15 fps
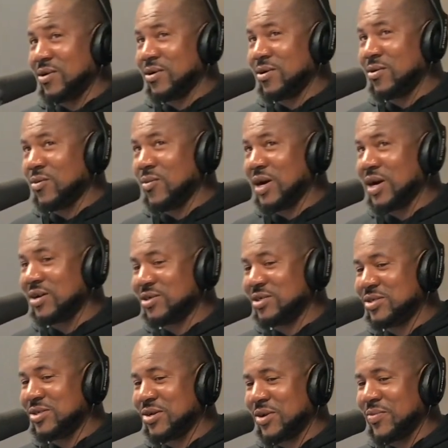oh, wow, she
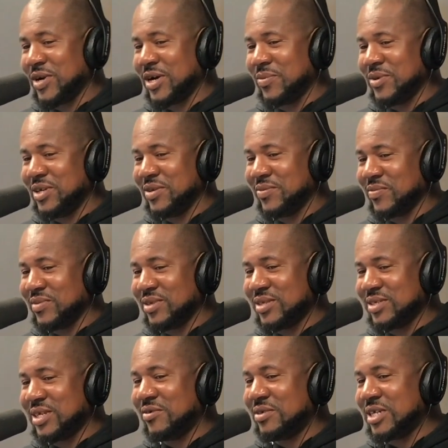talking about me.
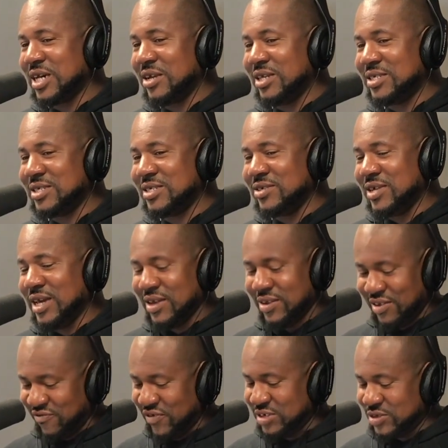So every time they see you, their
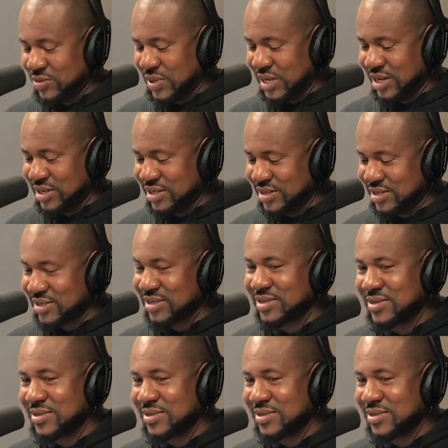face gonna be like this.